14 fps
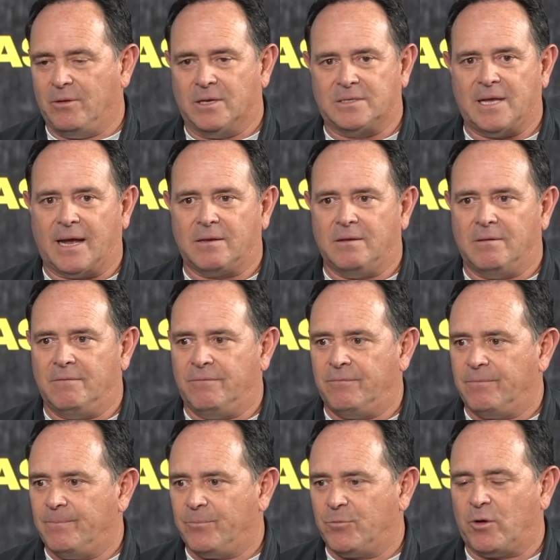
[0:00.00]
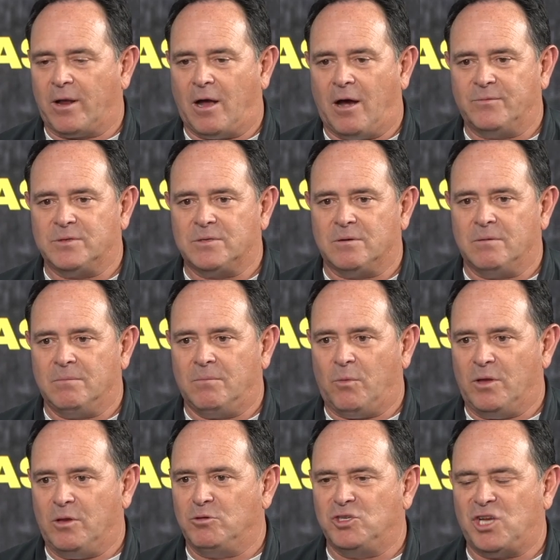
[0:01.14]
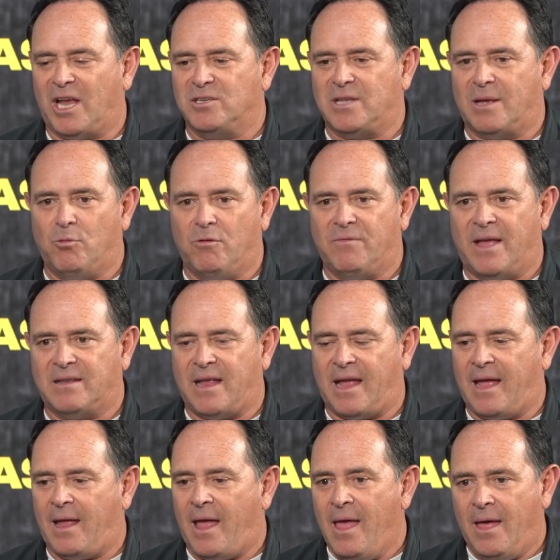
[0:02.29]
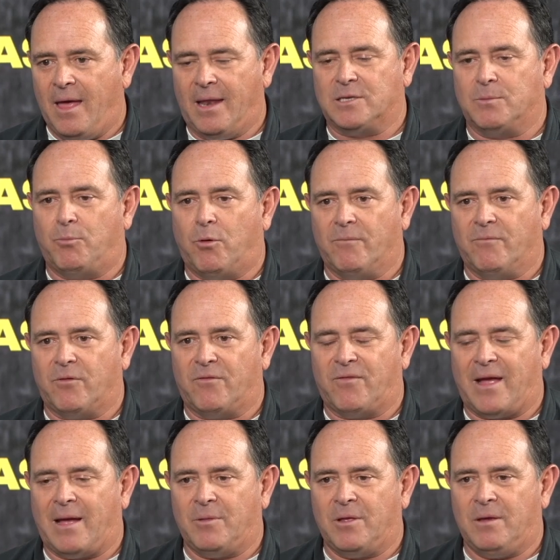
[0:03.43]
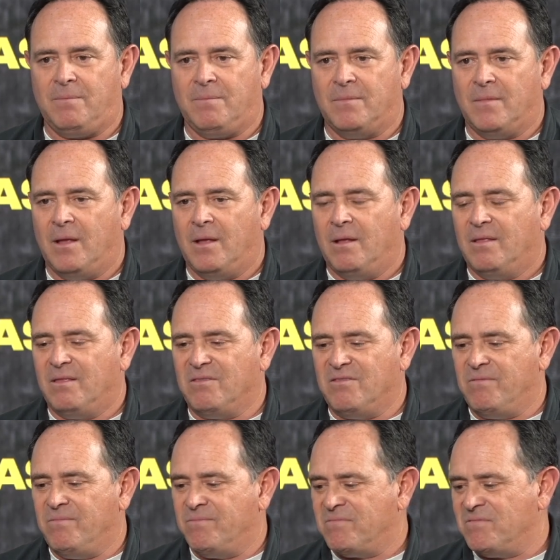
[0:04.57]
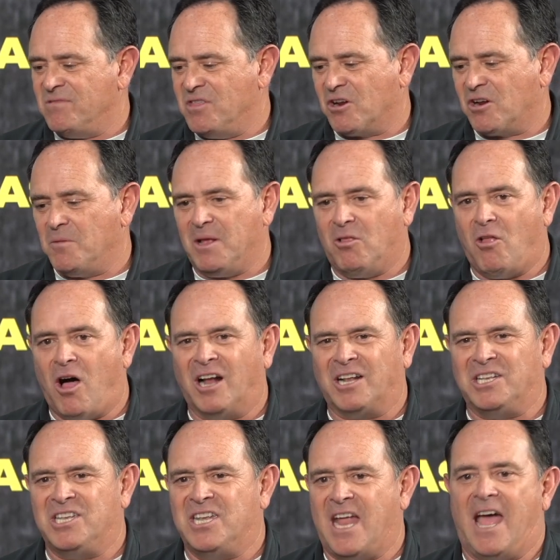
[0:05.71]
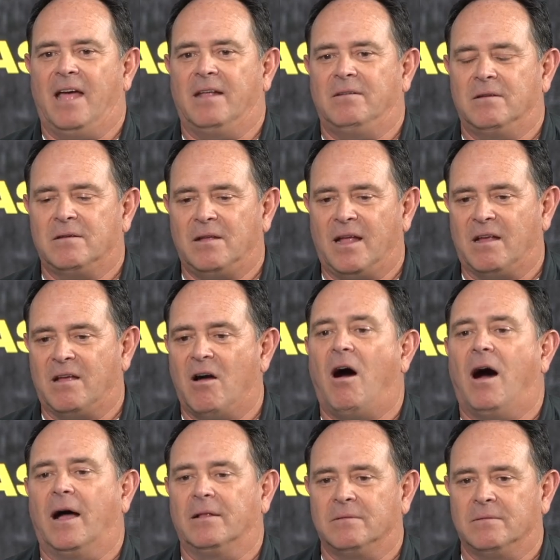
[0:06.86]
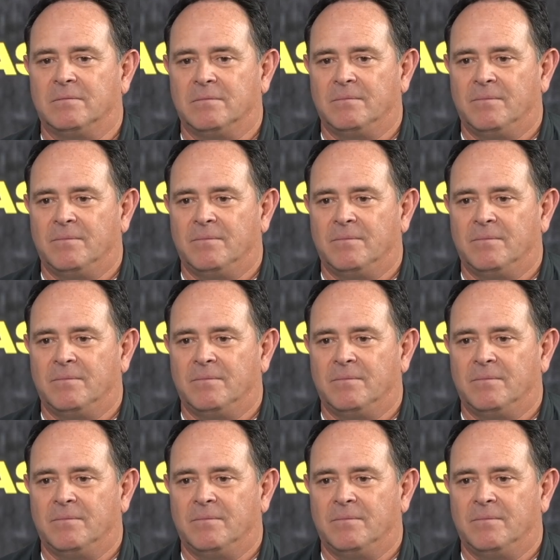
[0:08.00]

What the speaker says: detective, training officer, when you change that move that day, and it's important for the family, they're going to be long dead and gone.